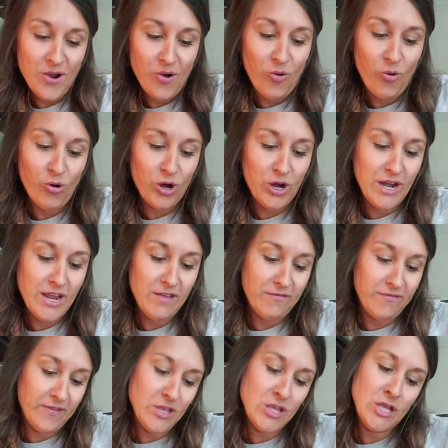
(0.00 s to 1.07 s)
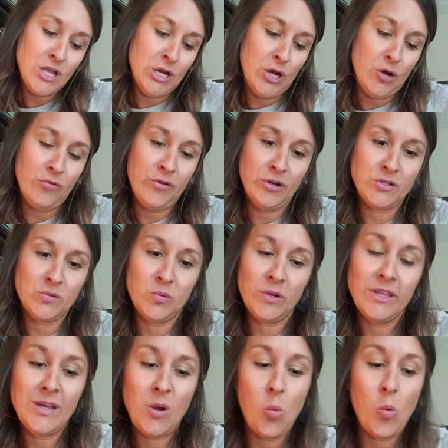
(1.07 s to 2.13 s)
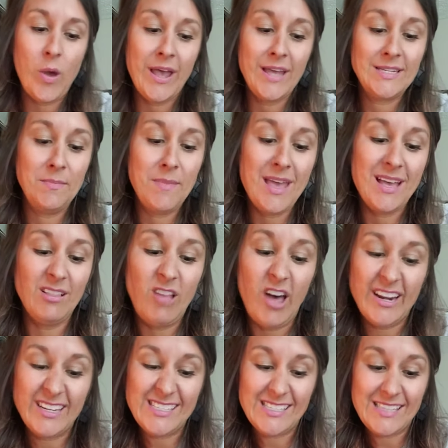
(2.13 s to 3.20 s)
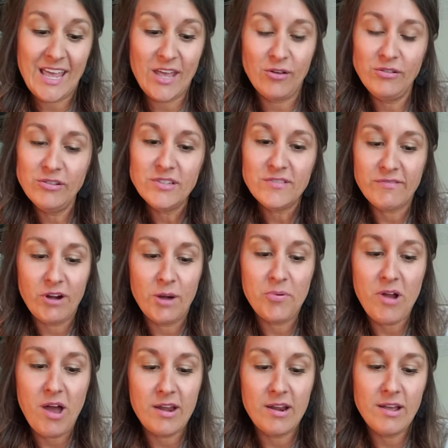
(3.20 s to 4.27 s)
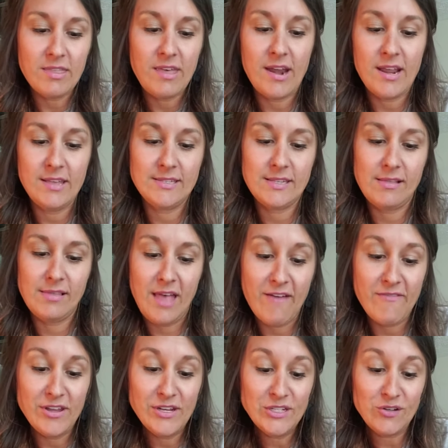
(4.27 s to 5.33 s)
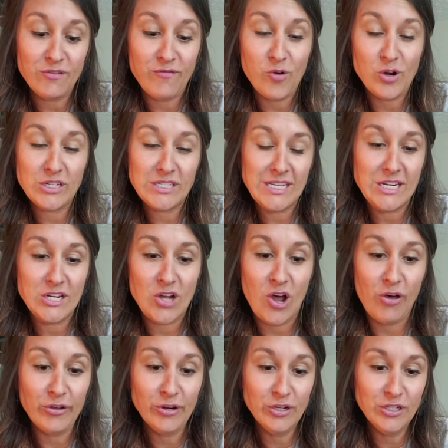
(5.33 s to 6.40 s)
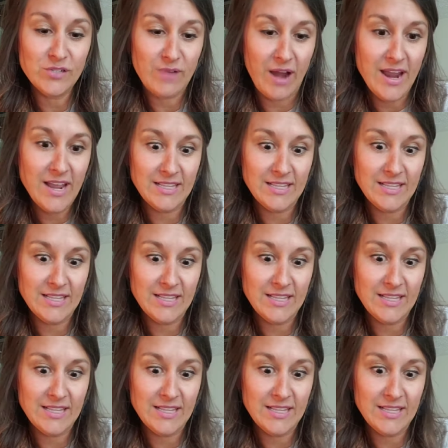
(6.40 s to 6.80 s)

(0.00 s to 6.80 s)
or if, you know, there's really a way to make a lot of sales for a product that is $11 to $14, right?